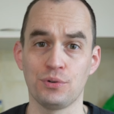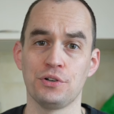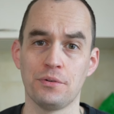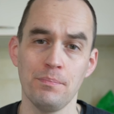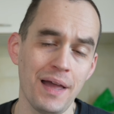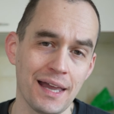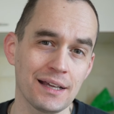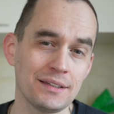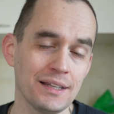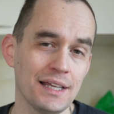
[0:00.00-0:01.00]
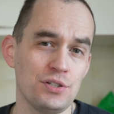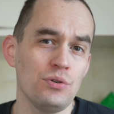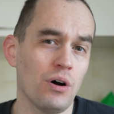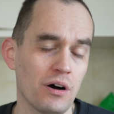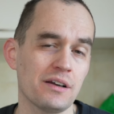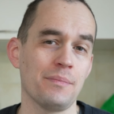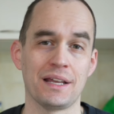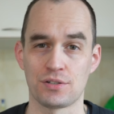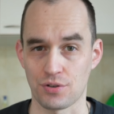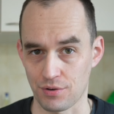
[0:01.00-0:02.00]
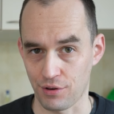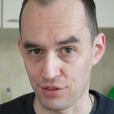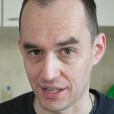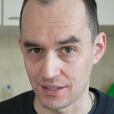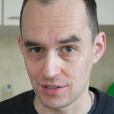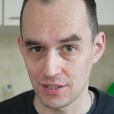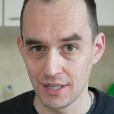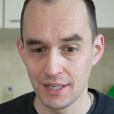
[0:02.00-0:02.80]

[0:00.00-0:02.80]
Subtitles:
or your Mac that lets you automate certain things.